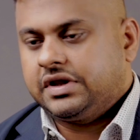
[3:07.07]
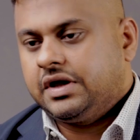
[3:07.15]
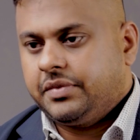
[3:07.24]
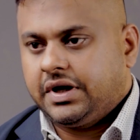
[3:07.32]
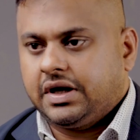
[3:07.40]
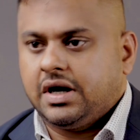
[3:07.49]

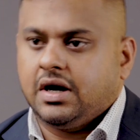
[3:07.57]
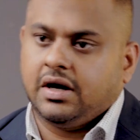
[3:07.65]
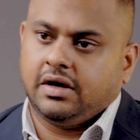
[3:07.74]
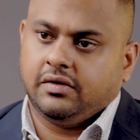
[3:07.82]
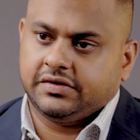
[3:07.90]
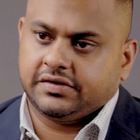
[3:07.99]
America
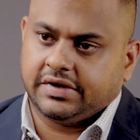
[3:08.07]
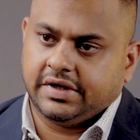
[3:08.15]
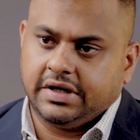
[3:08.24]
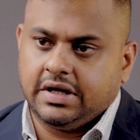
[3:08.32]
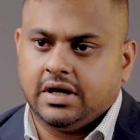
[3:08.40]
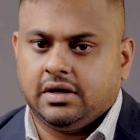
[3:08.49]
and
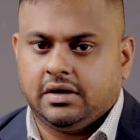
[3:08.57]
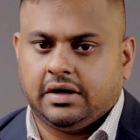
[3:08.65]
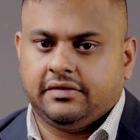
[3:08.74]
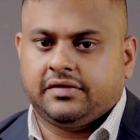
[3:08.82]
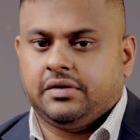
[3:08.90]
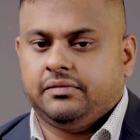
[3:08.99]
Australia
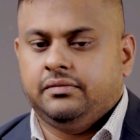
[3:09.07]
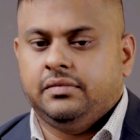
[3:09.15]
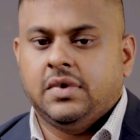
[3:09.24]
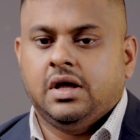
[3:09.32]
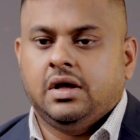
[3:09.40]
and some